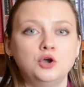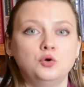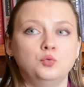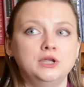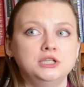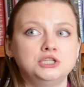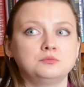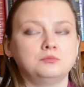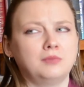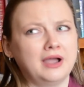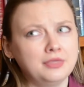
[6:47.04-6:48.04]
which,
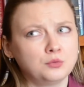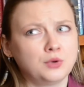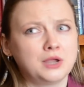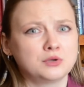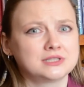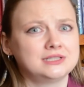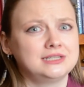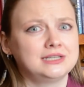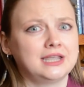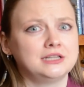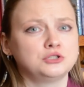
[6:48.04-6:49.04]
by the way, was
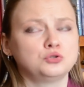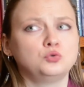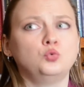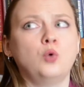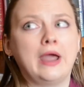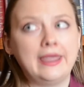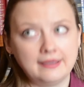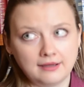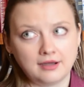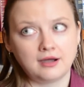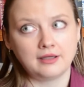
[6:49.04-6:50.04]
dedicated to way
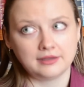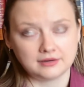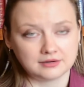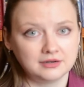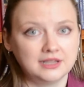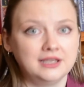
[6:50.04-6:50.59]
higher